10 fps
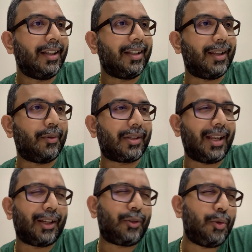There was
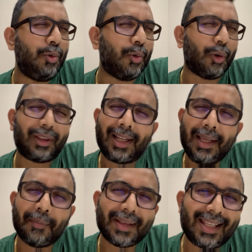like two or
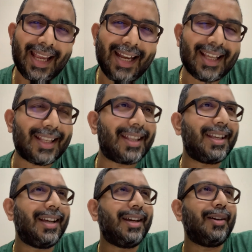three Mercedes
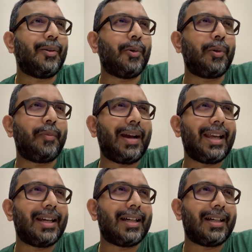owned by
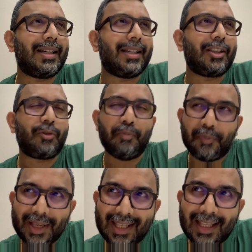a
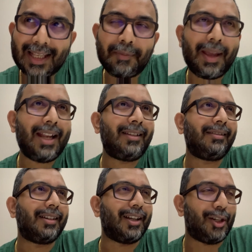businessman,
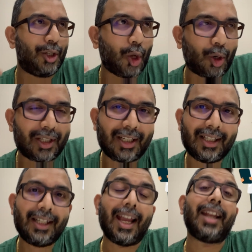a
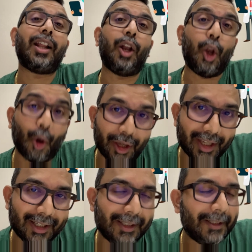doctor, and a
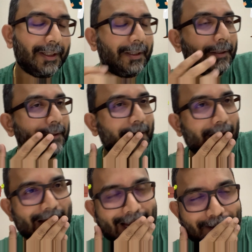lawyer.
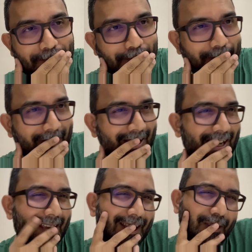All right? And
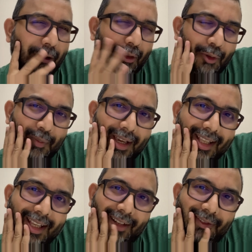I thought to
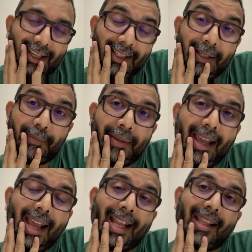myself, I said,
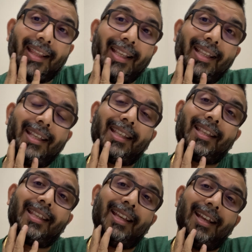man, this
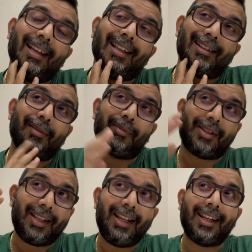is some
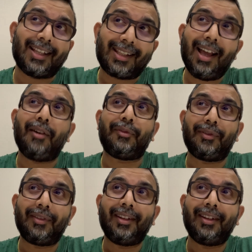serious stuff.